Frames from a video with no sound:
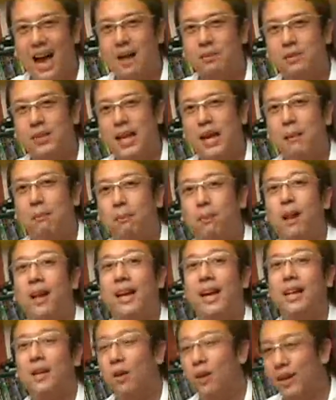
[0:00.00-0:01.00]
I'm saying
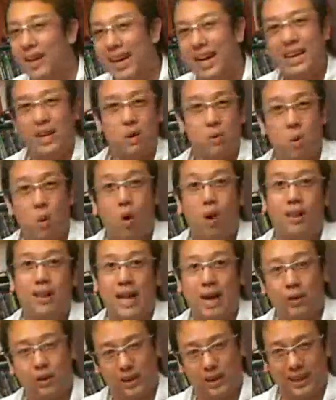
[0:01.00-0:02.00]
plug it on any wall
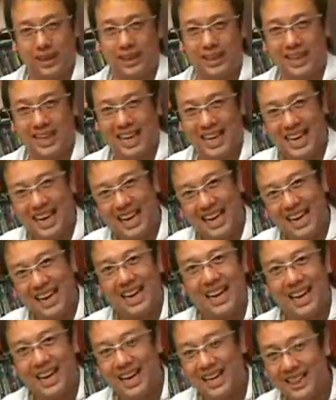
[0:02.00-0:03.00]
outlet
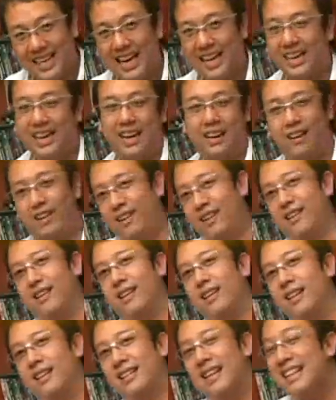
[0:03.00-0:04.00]
in that area.
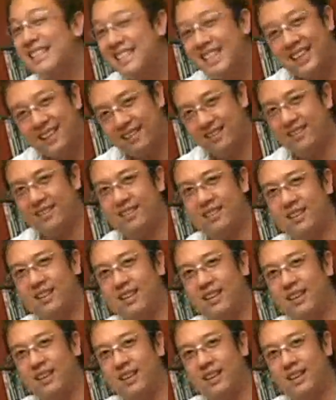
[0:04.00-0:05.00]
That's it.
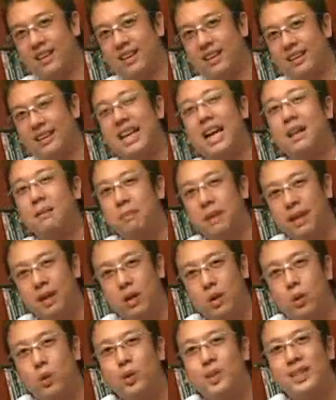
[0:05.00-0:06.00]
Tell
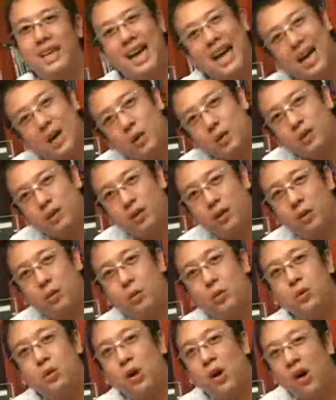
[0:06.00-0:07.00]
me, whose house or
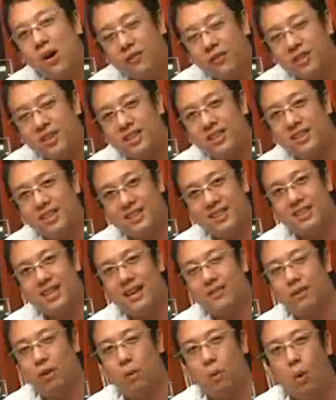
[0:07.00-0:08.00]
whose office doesn't
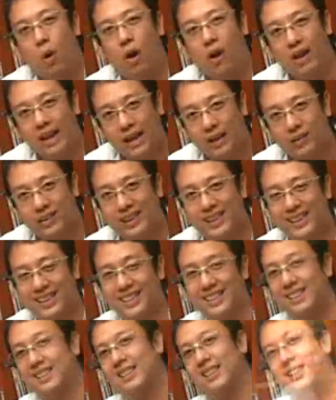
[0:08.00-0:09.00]
have a wall outlet?